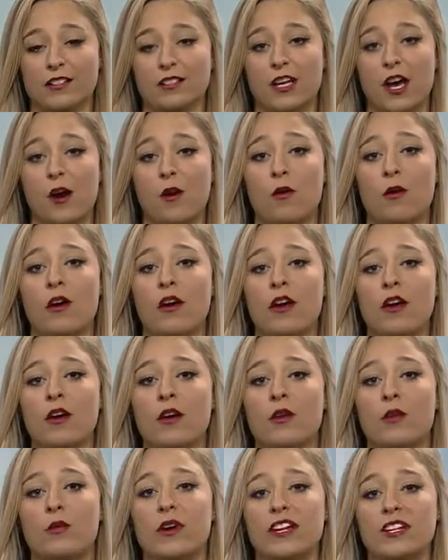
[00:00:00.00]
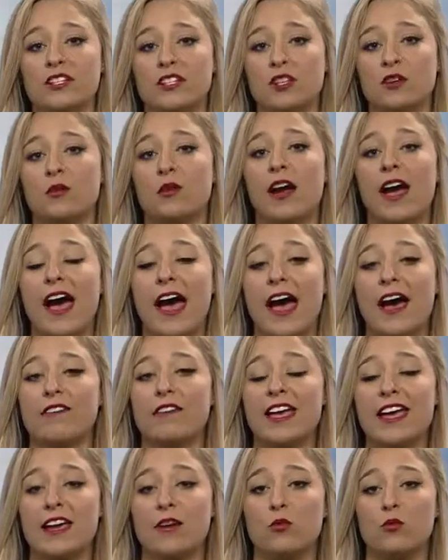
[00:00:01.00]
So we do have
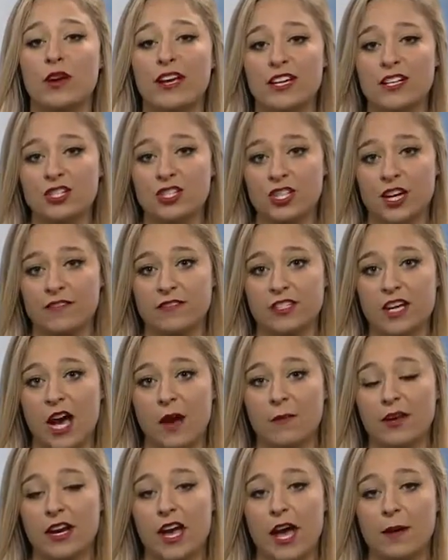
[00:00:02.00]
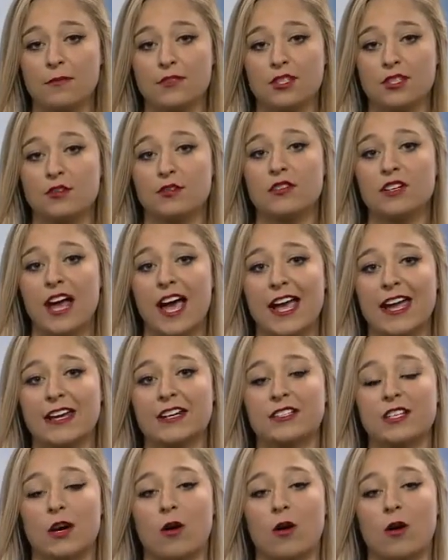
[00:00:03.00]
a wind shift coming up tonight,